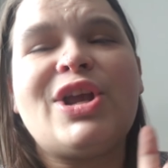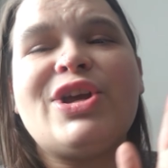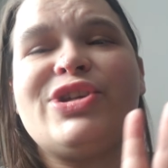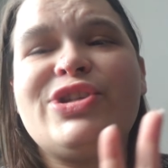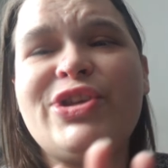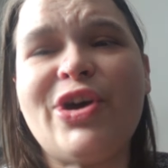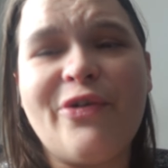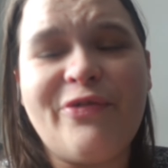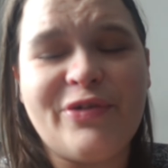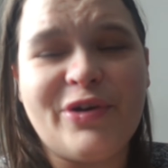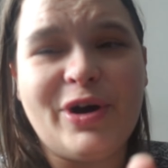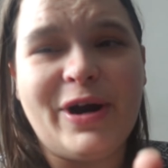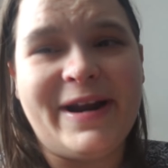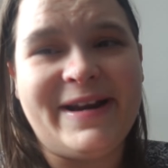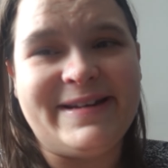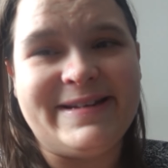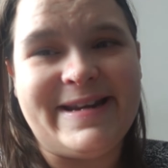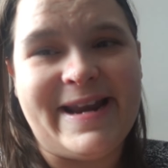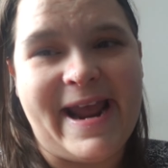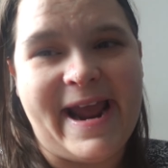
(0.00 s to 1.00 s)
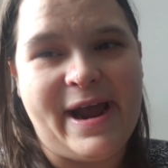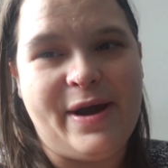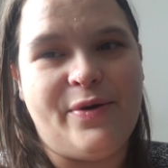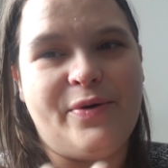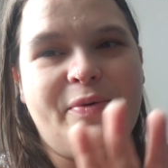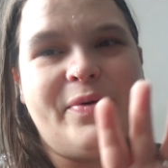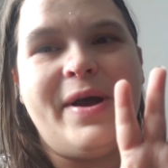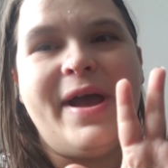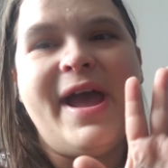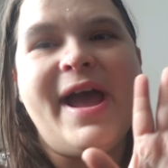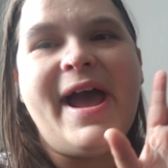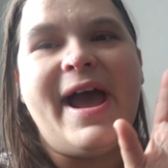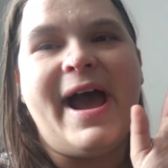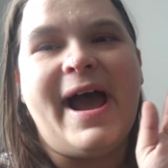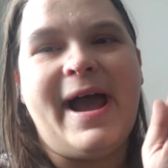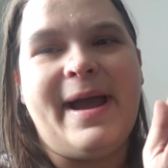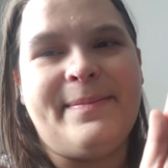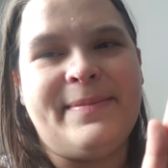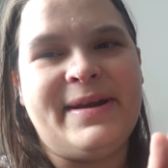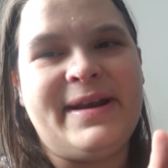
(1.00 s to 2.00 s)
So for right now,
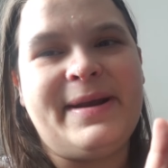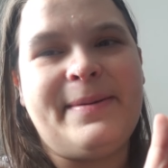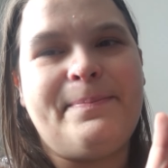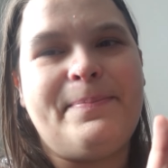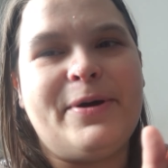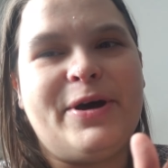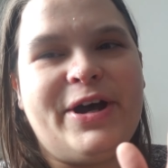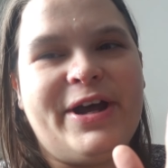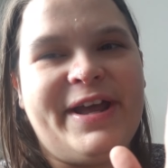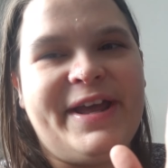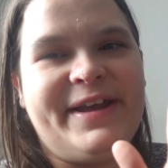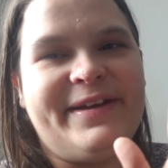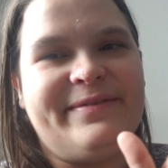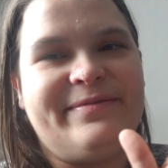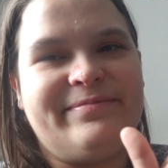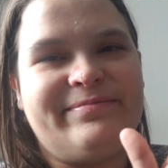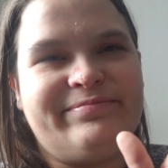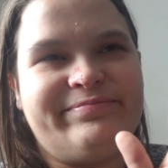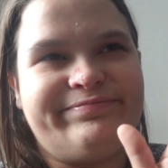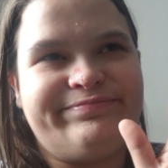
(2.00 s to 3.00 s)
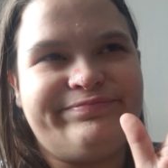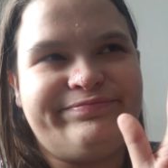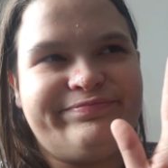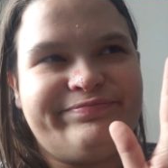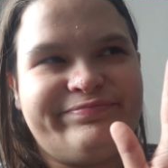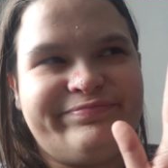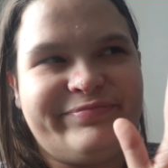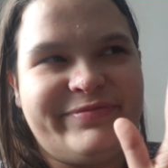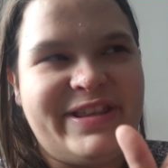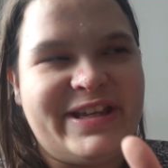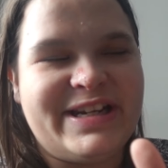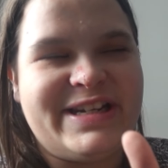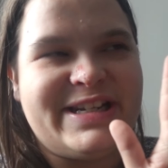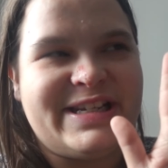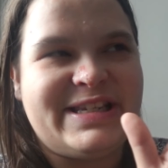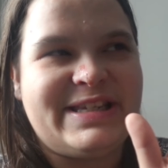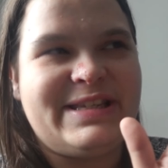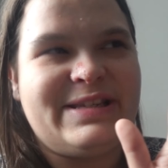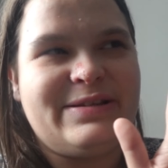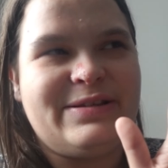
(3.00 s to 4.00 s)
I'm gonna put
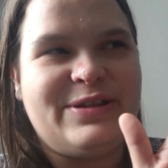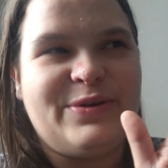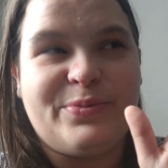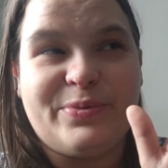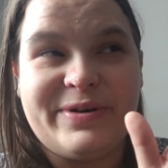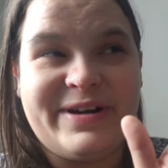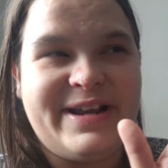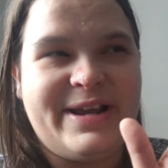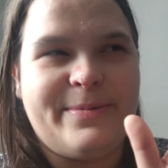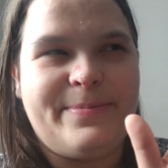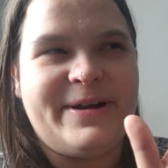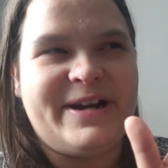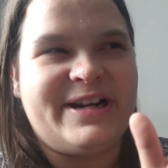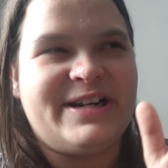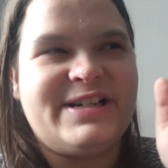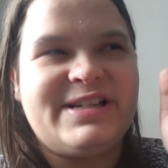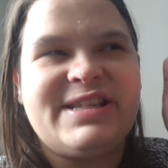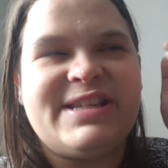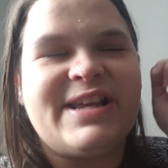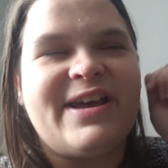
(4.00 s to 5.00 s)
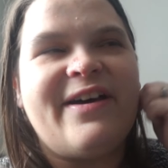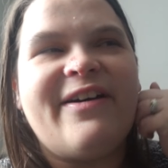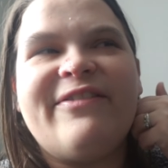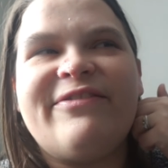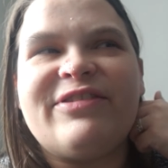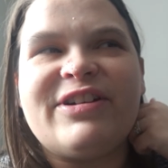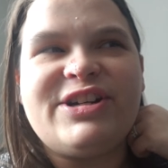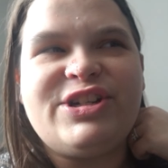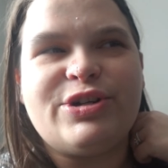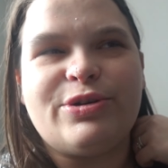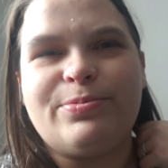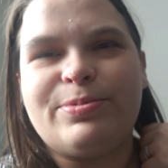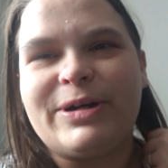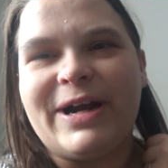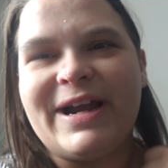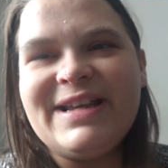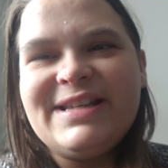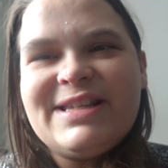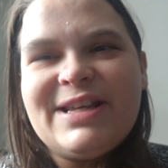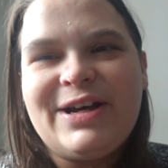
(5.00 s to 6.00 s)
the Reappearance of Rachel
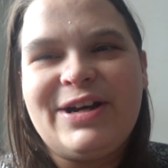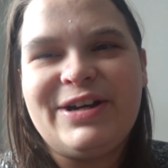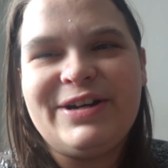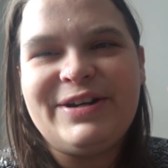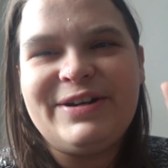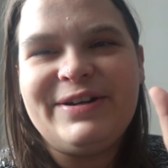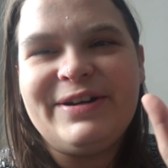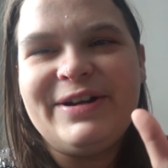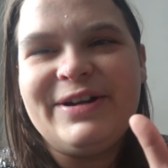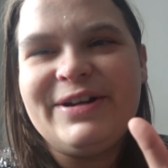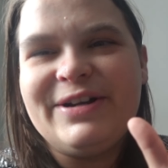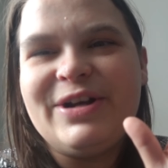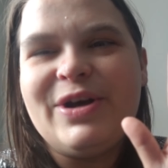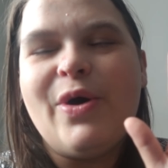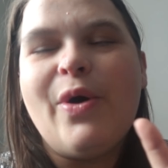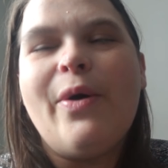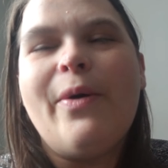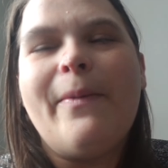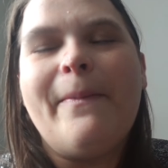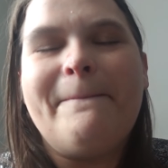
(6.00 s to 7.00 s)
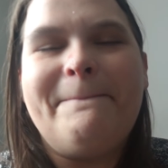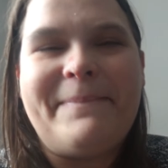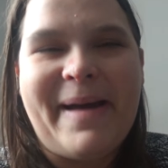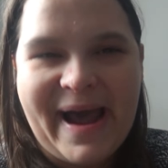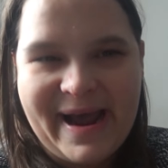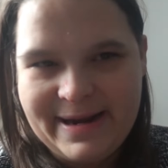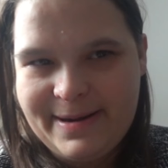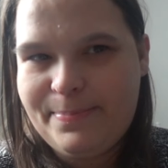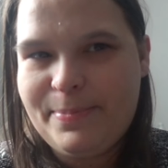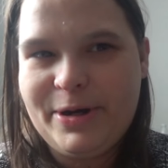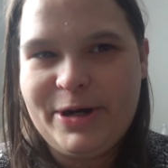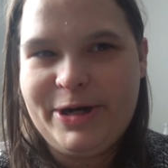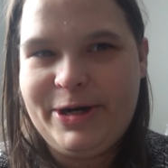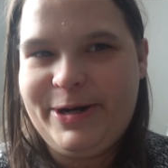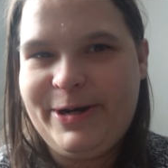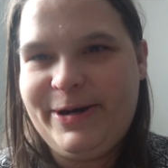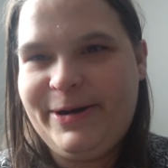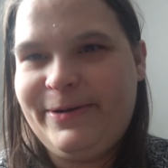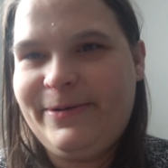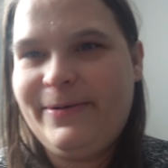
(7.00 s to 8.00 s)
Price on back
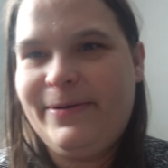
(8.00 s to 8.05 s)
burner.